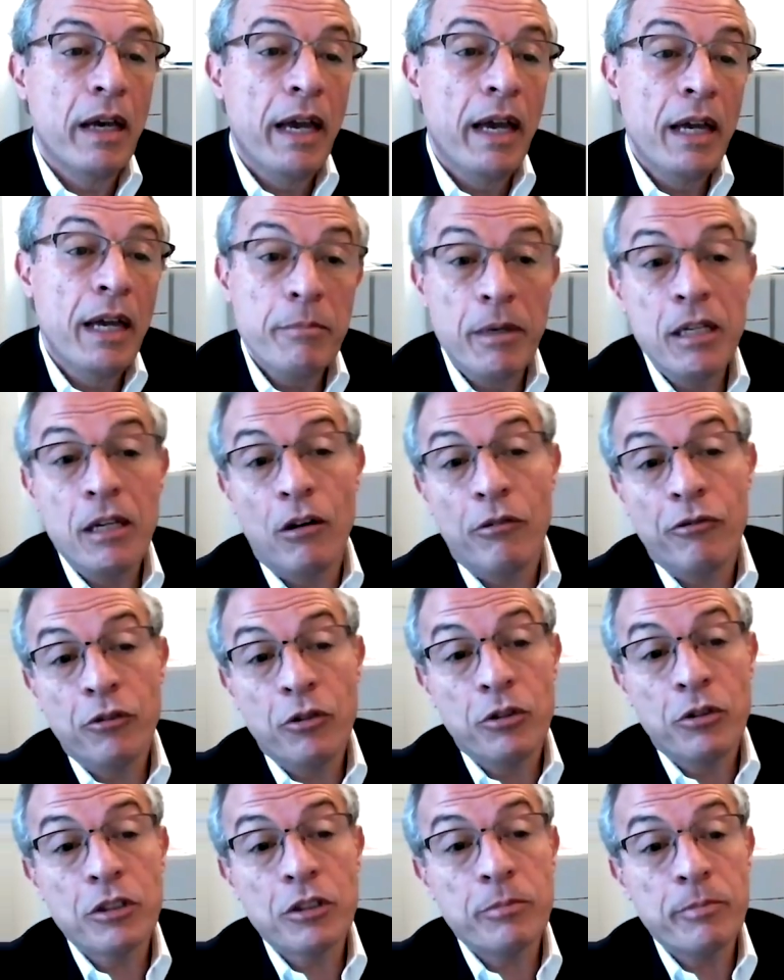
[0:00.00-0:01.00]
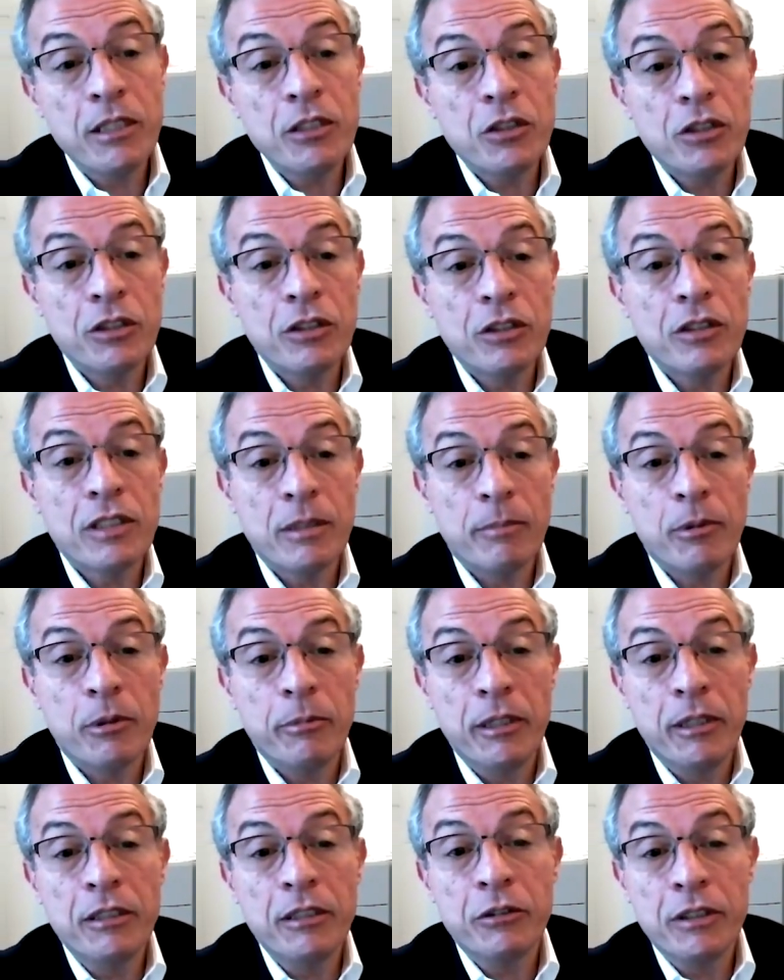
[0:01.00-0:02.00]
And of course, mention the
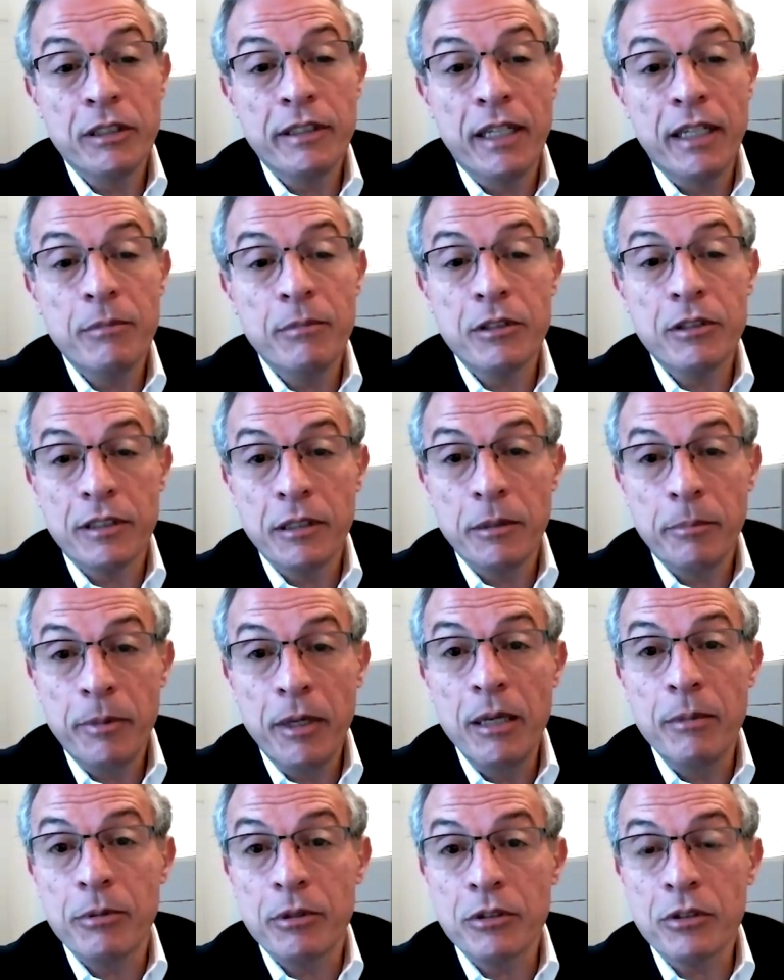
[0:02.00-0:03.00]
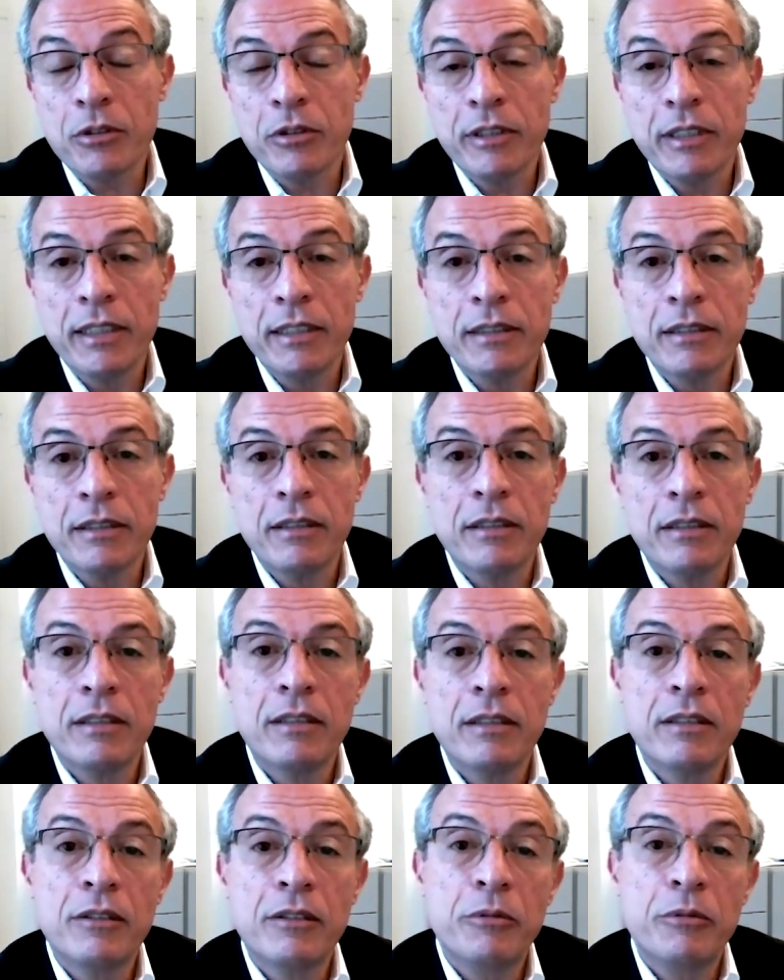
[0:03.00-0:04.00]
supplementary tables in the paper so that
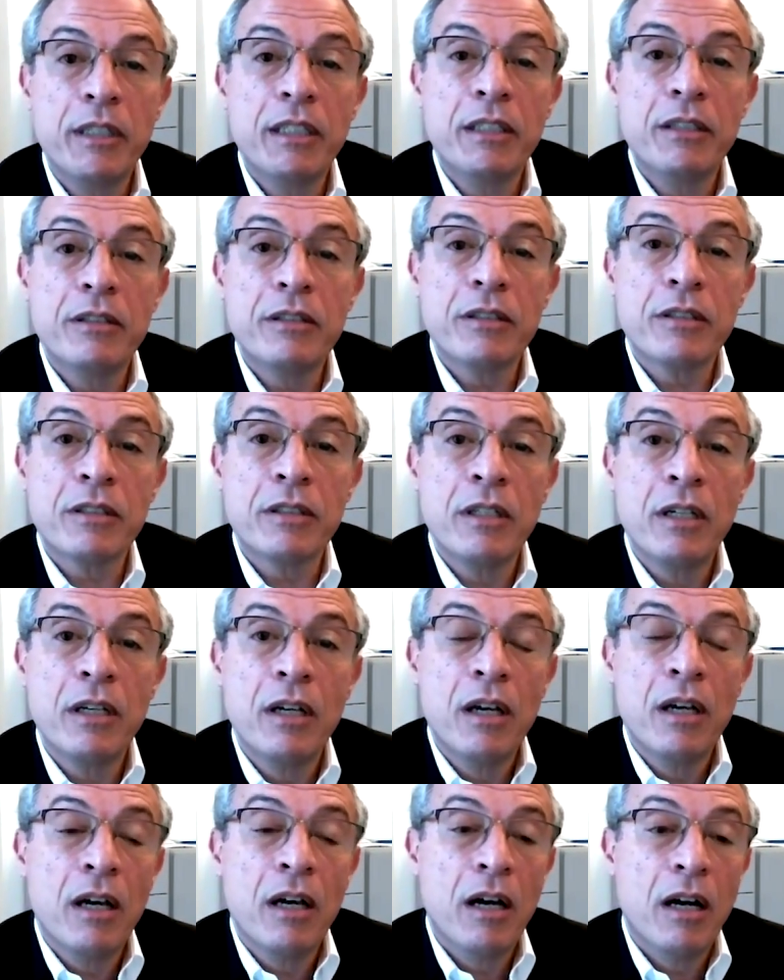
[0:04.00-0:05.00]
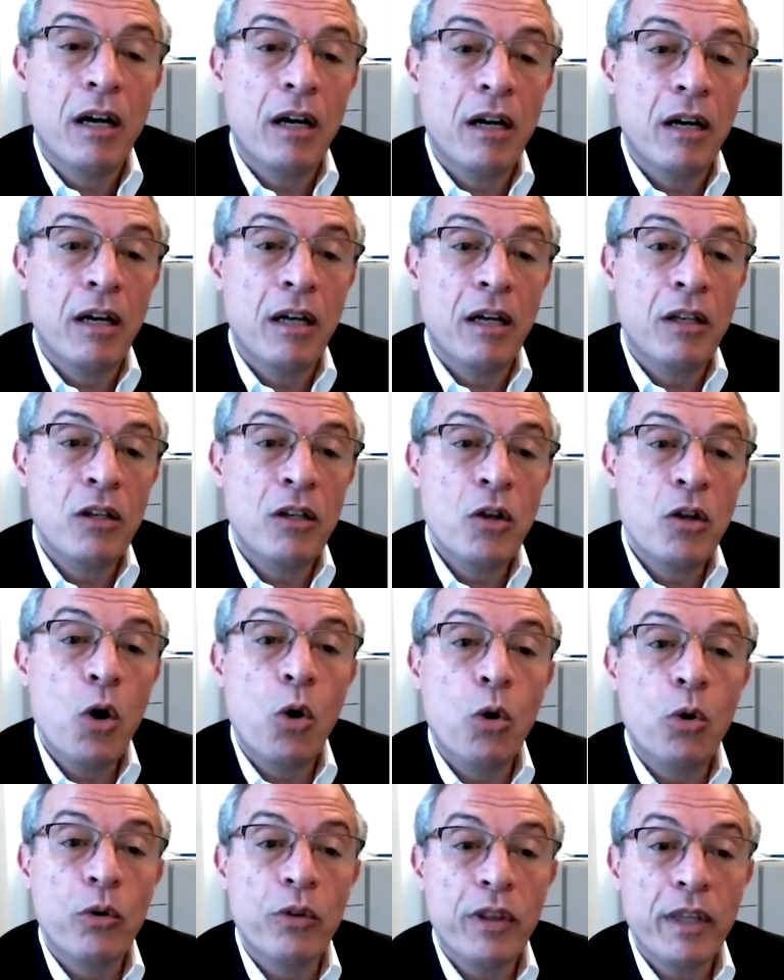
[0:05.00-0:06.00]
the readers
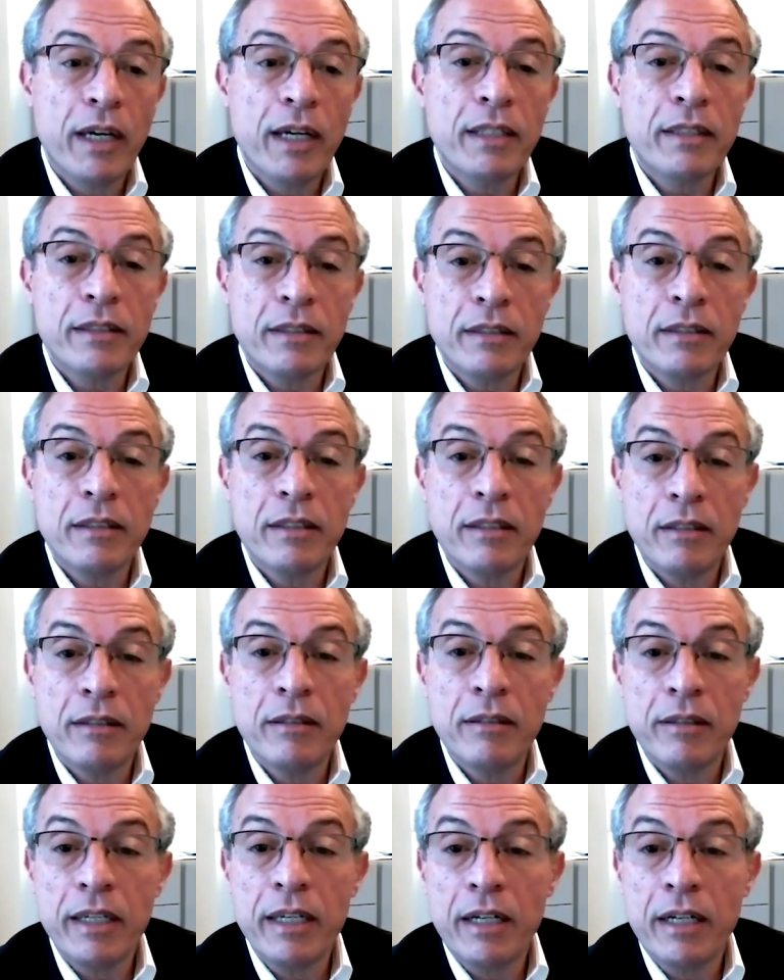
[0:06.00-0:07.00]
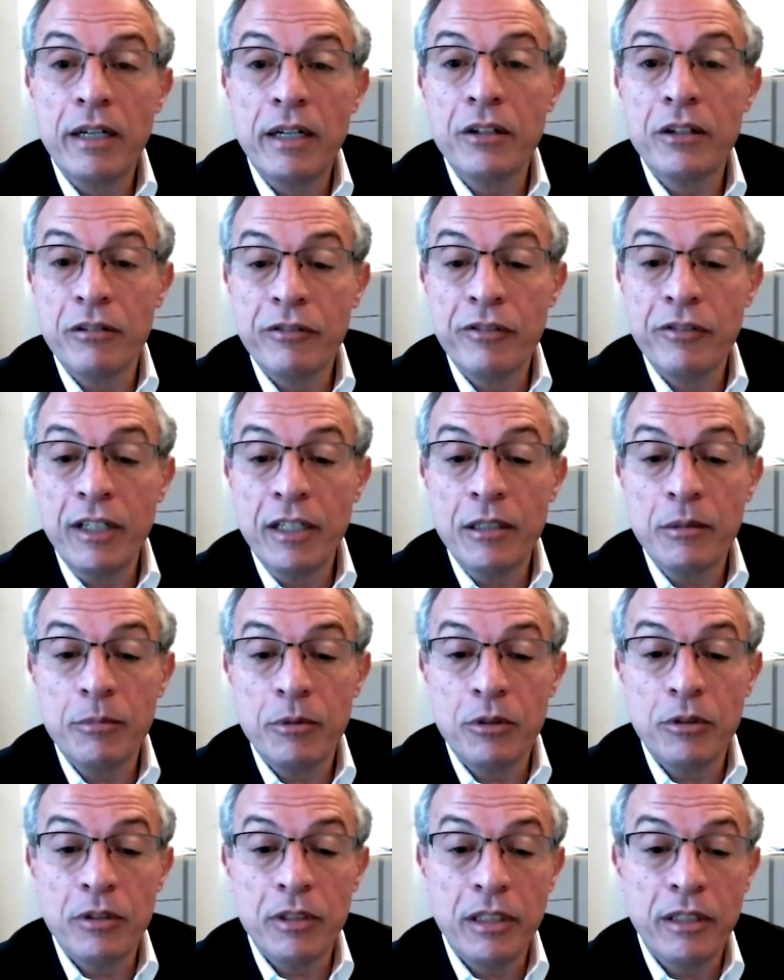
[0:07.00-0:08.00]
know that they are
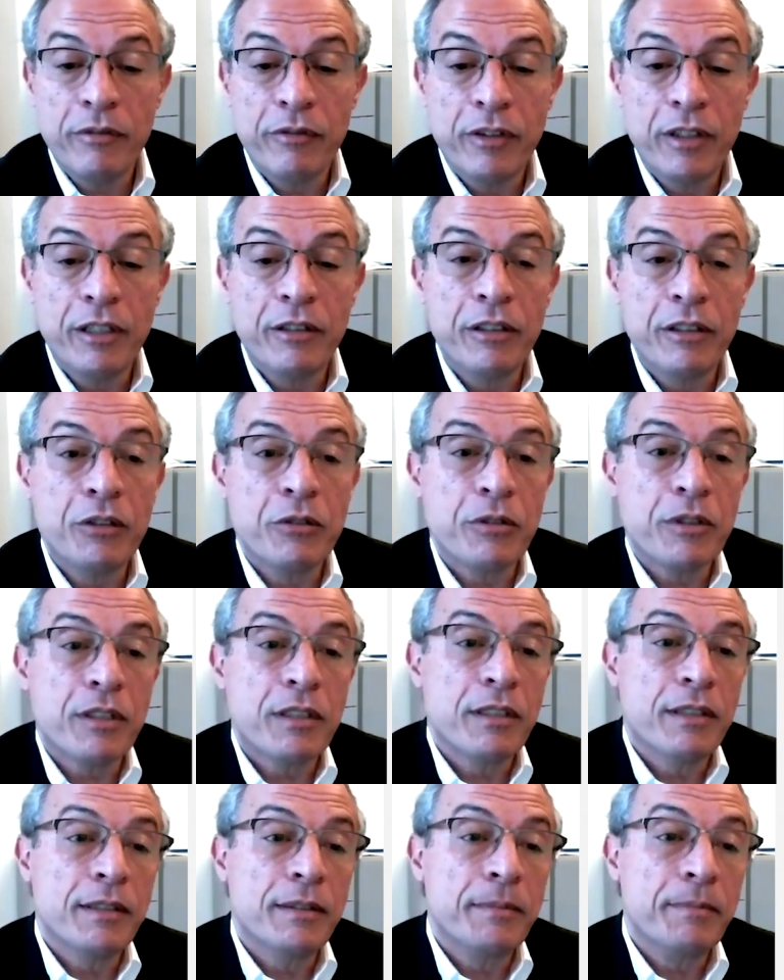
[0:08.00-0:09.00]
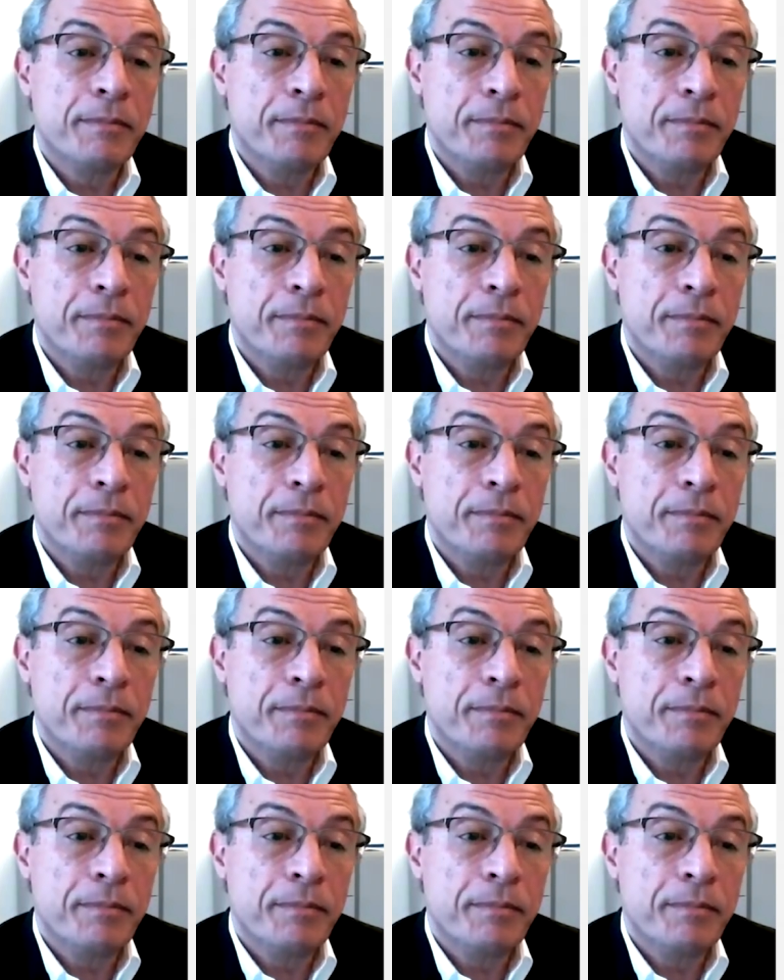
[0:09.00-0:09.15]
available if they're interested.